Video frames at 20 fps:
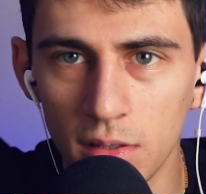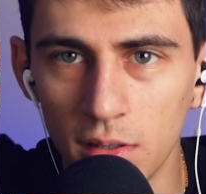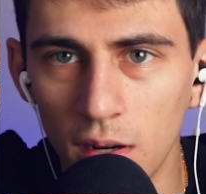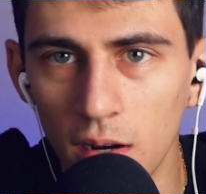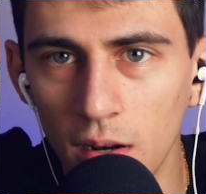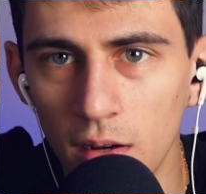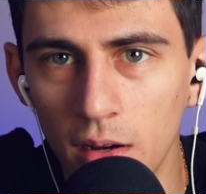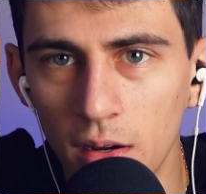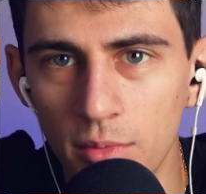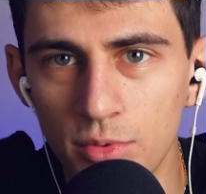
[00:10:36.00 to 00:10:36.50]
you
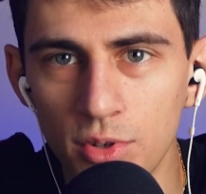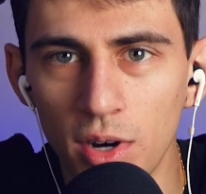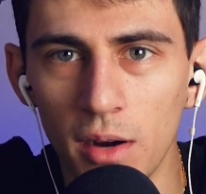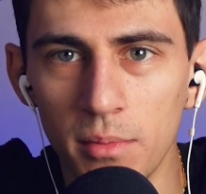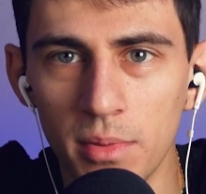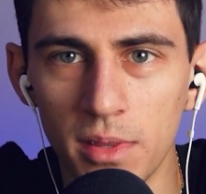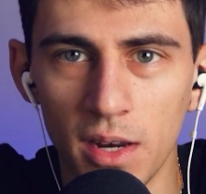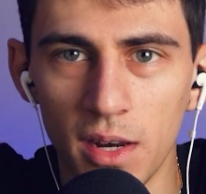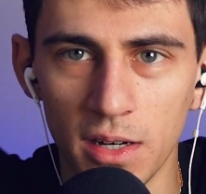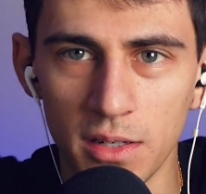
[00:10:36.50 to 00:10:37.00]
know, I'm trying to be
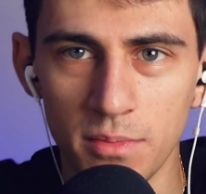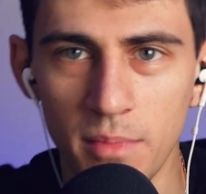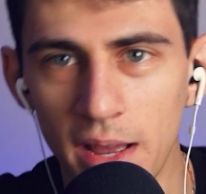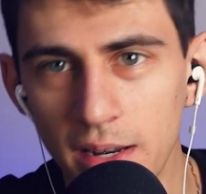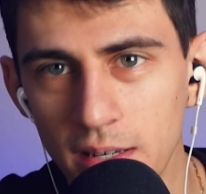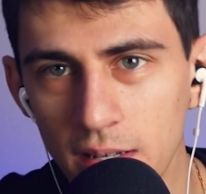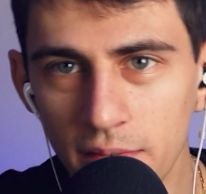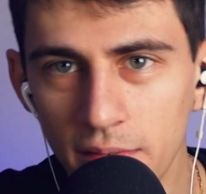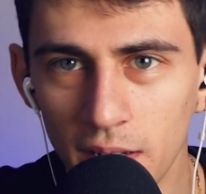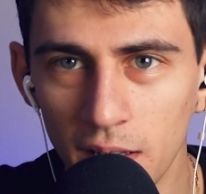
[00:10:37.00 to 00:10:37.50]
the next Matt
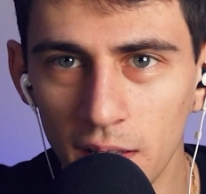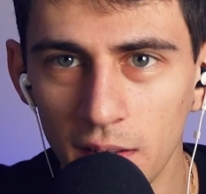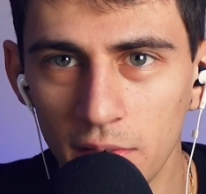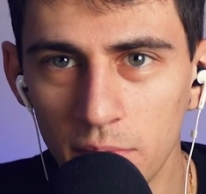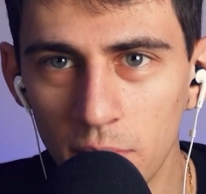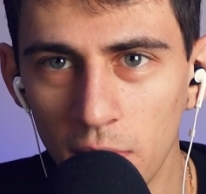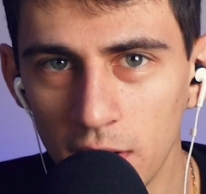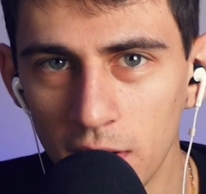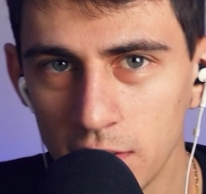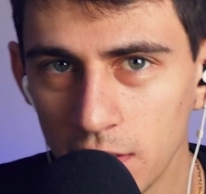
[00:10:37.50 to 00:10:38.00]
DiVello of
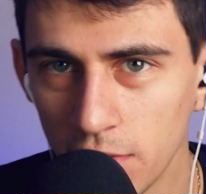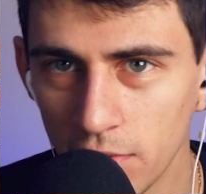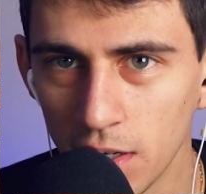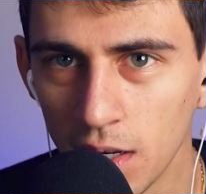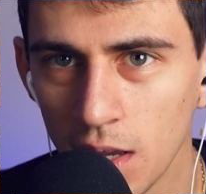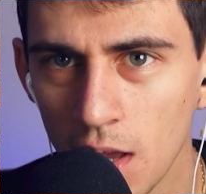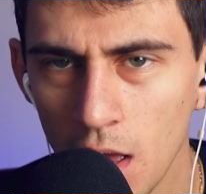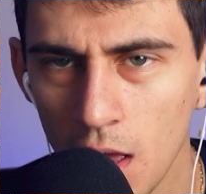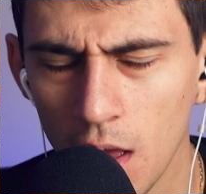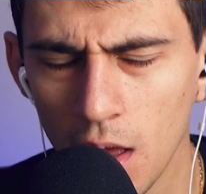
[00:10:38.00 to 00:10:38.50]
productivity,
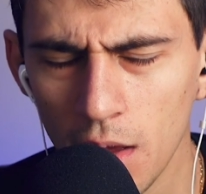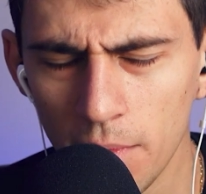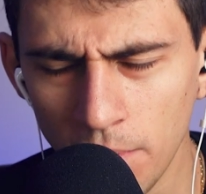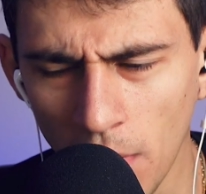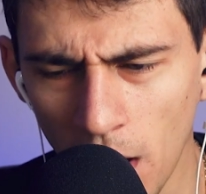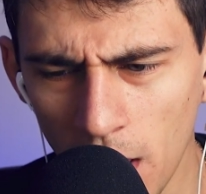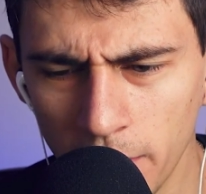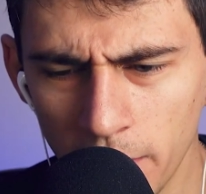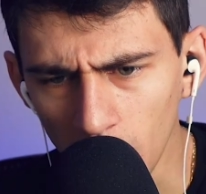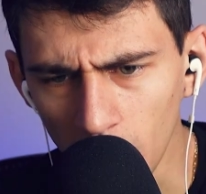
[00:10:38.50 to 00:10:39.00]

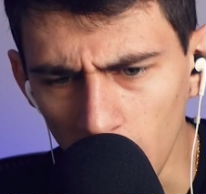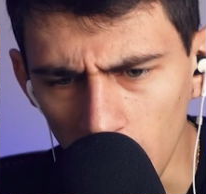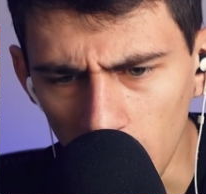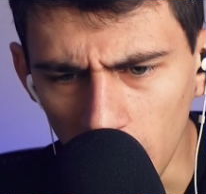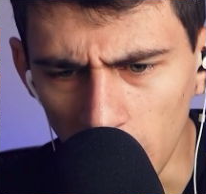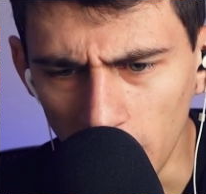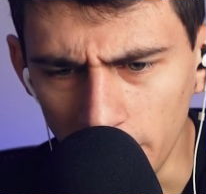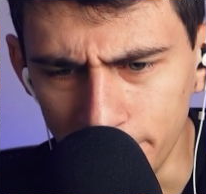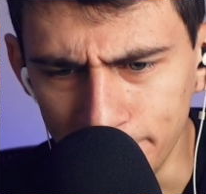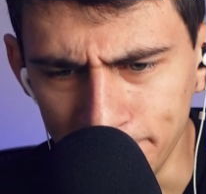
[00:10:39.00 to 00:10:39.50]
but
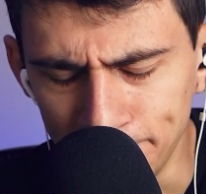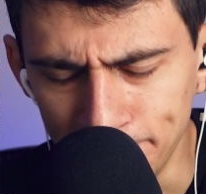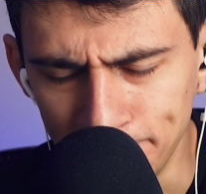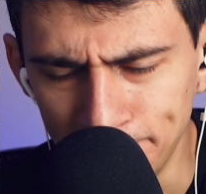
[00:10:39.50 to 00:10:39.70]
I'm